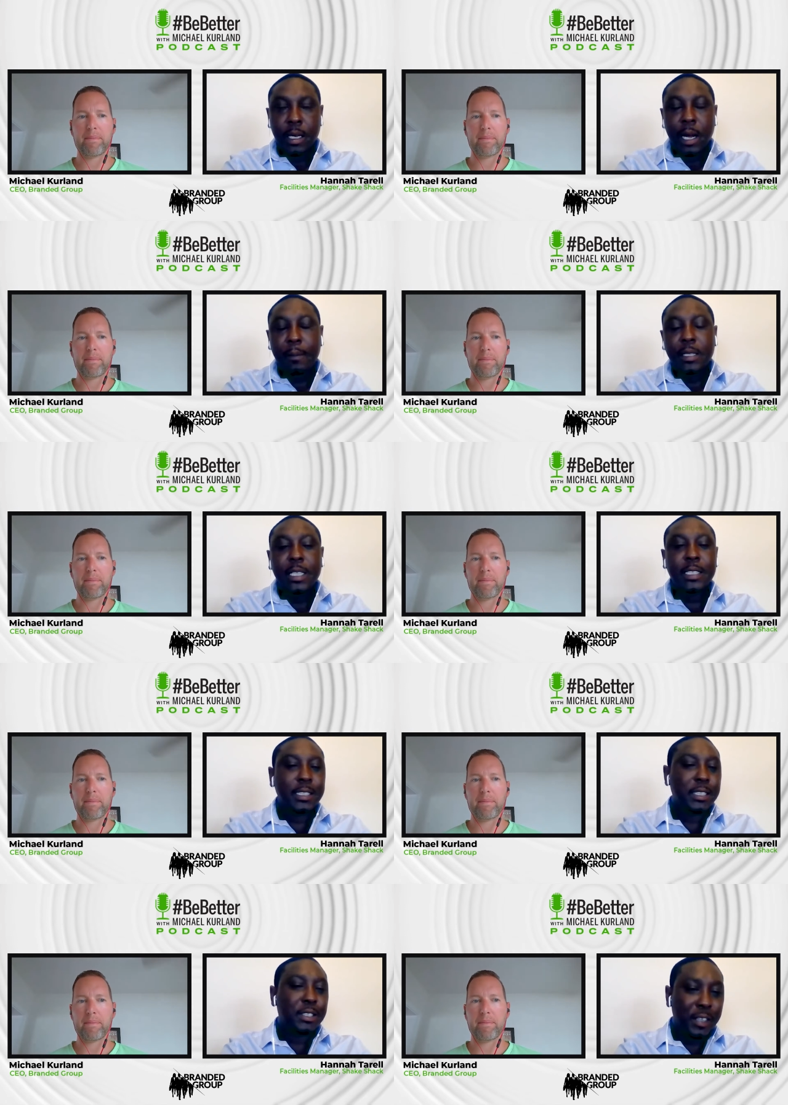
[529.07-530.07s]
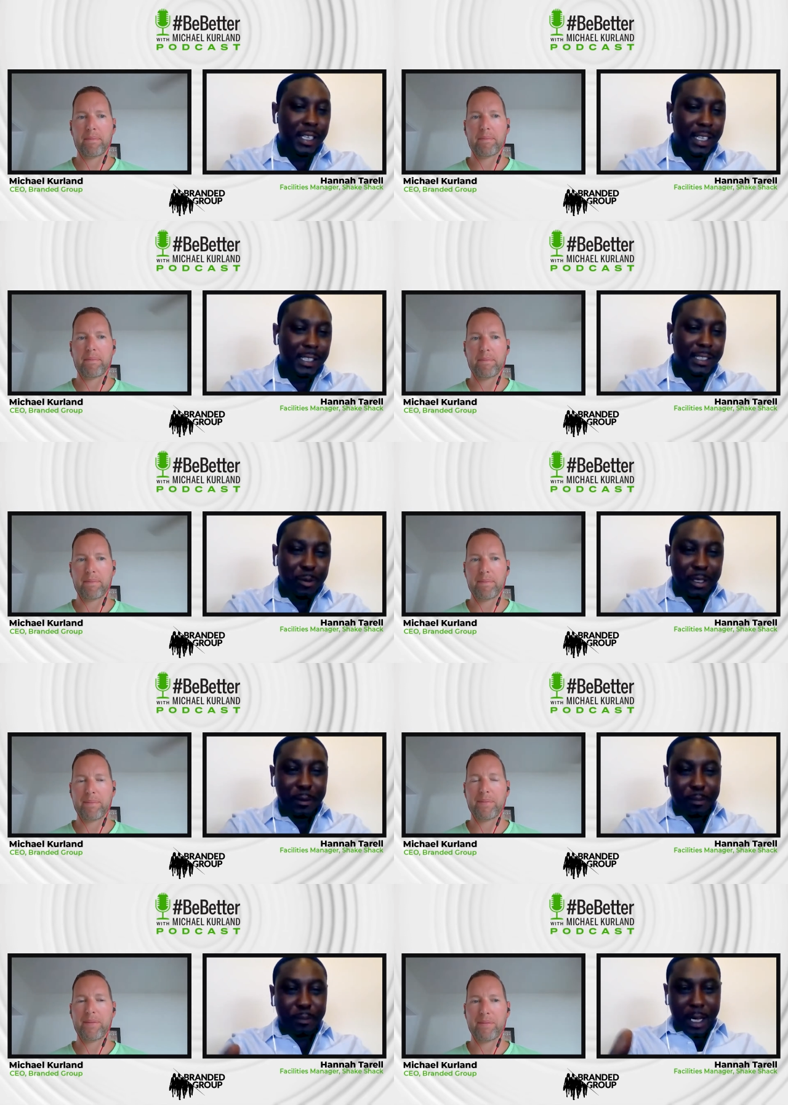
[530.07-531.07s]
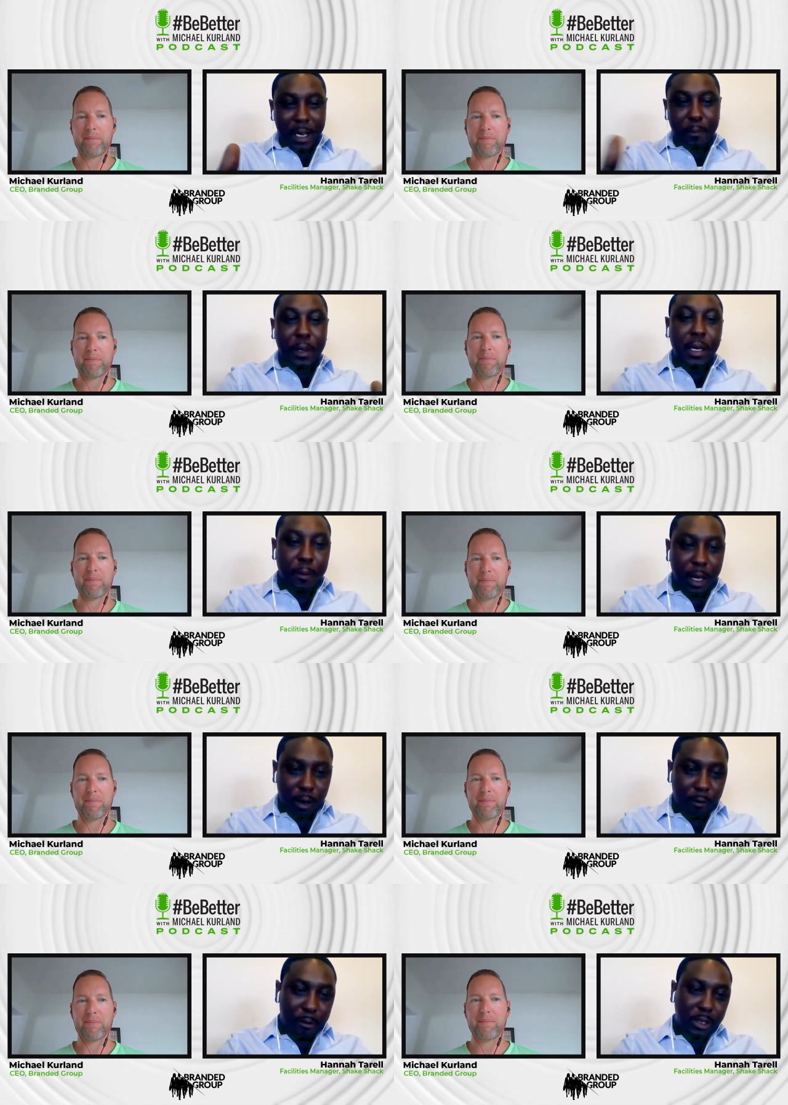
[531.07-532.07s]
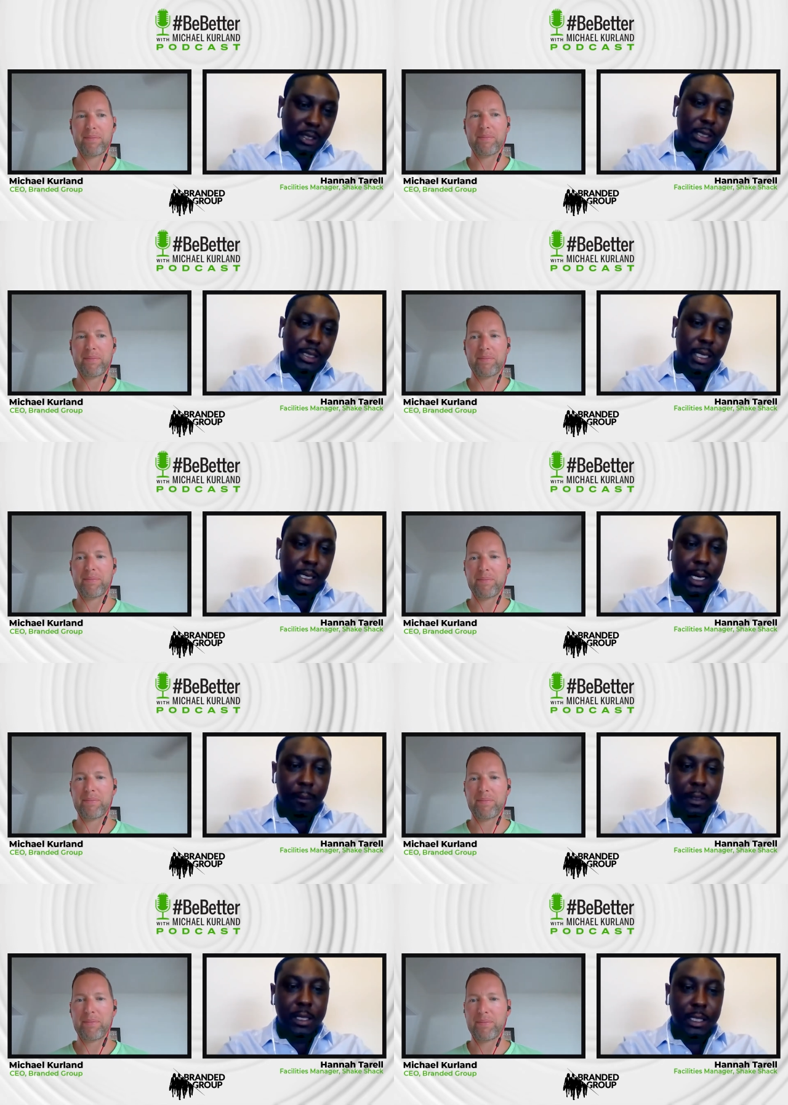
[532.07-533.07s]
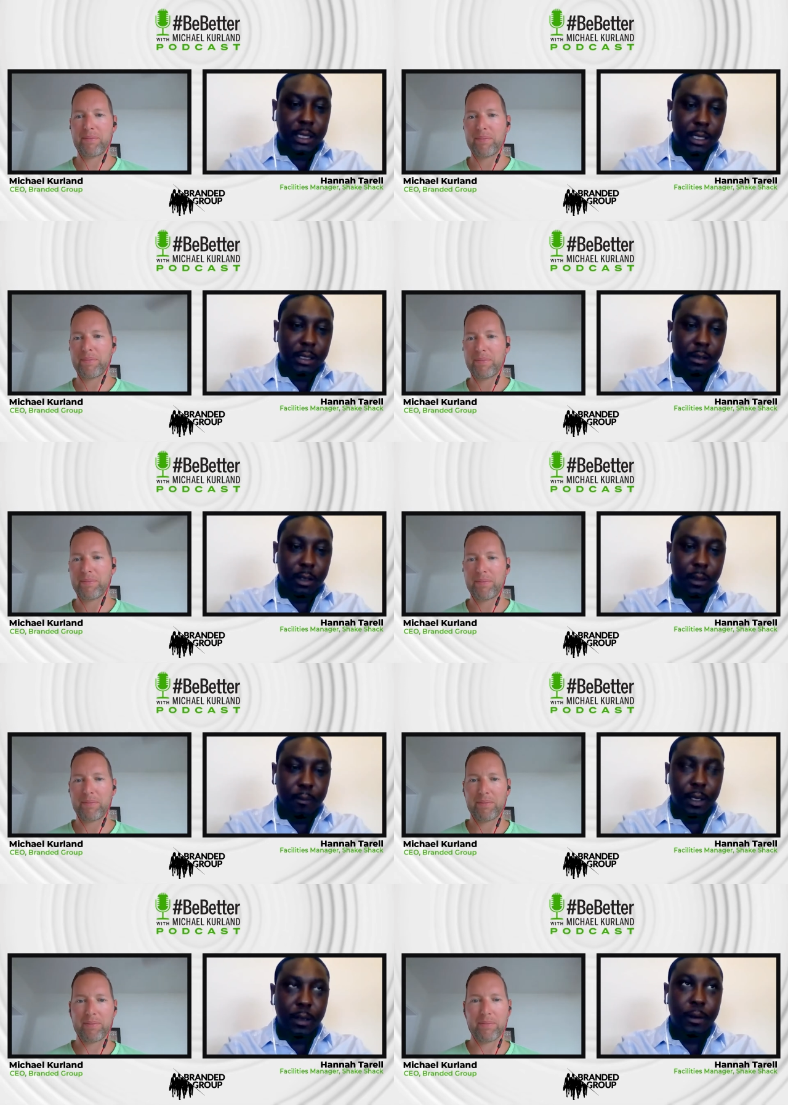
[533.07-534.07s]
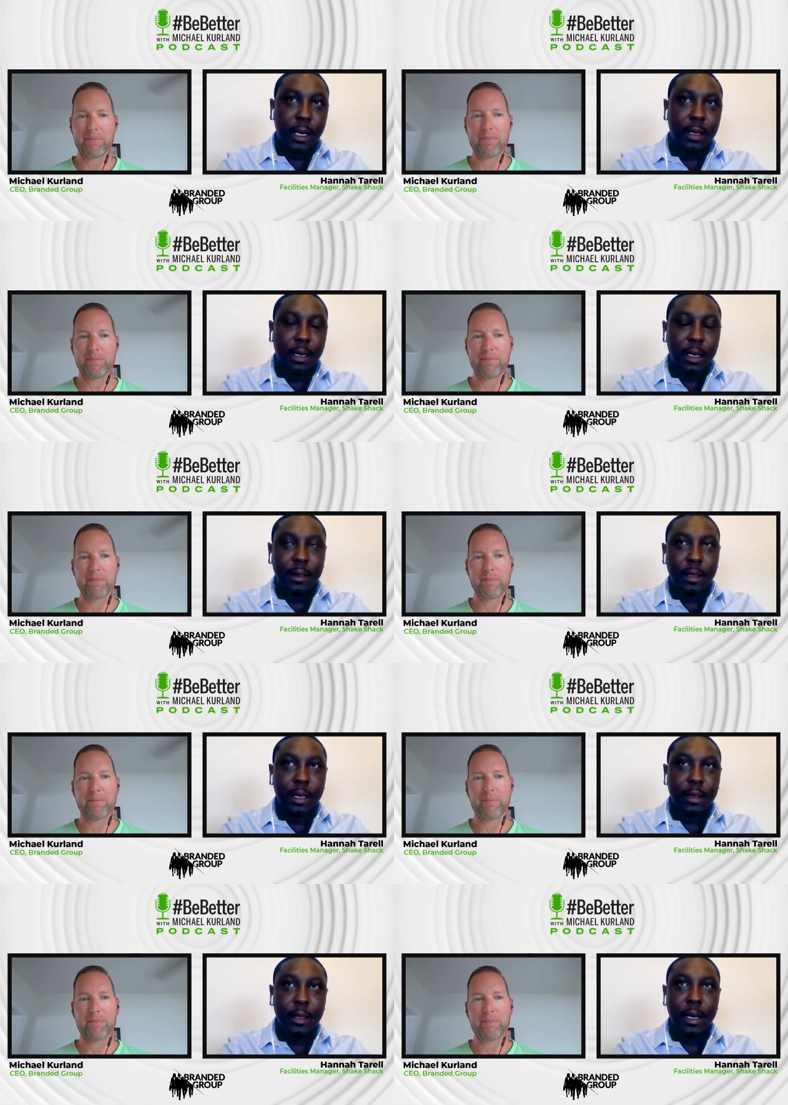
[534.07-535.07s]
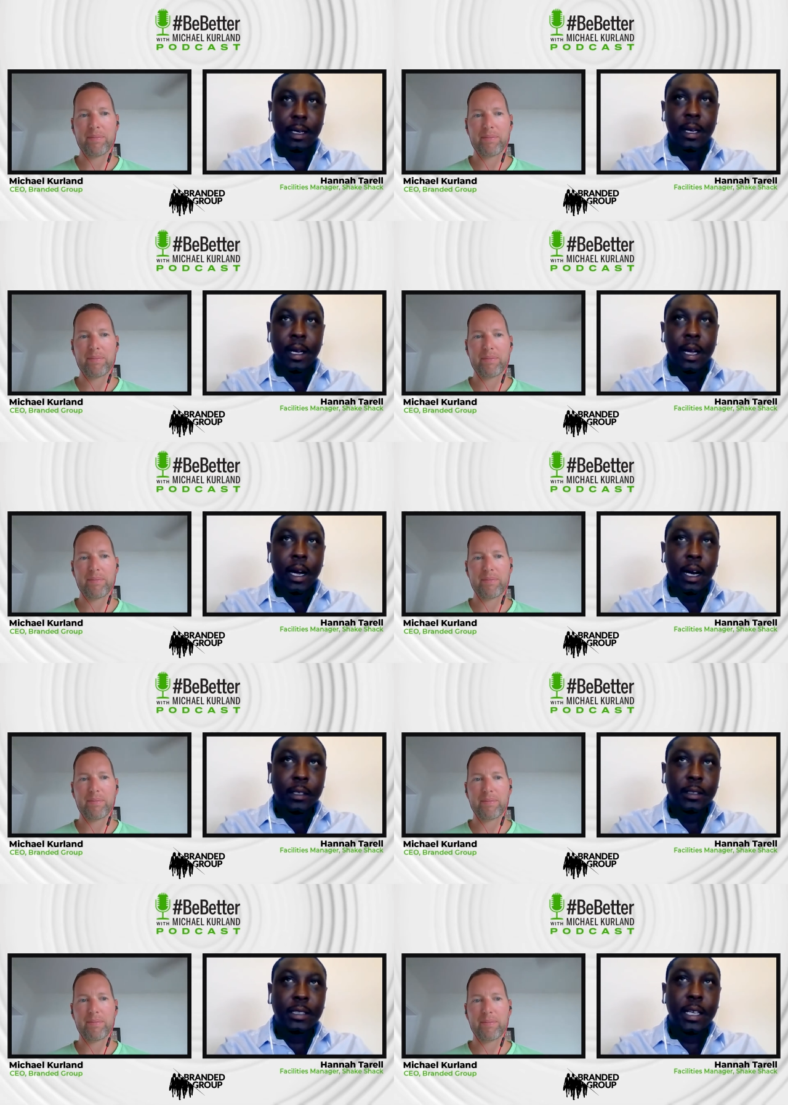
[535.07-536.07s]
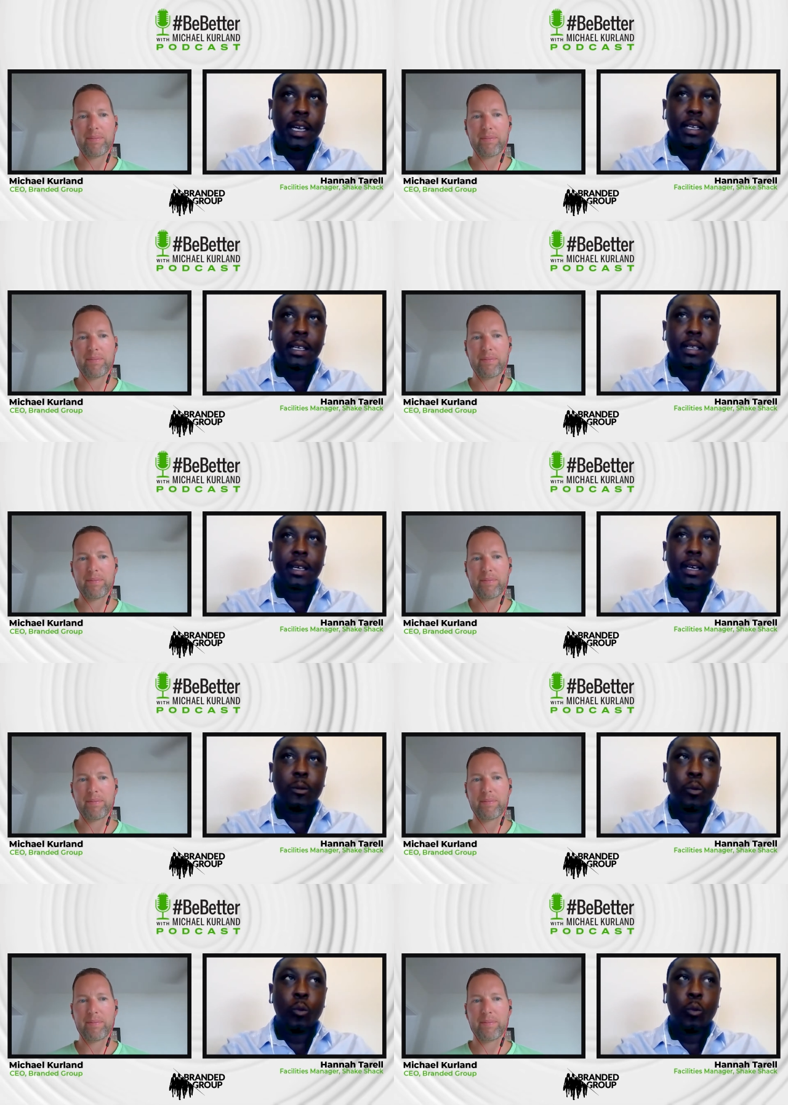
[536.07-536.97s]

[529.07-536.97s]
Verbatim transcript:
Speaker 1: competition is great. I just wanted to kind of piggyback off what you just said. Competition is great, but I think that understanding that